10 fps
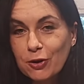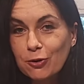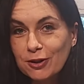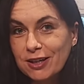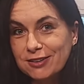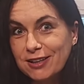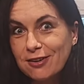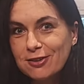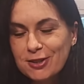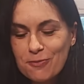Called
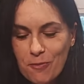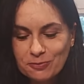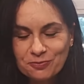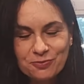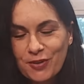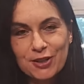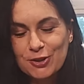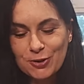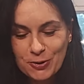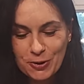undelicate.
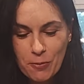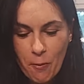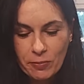It's so good.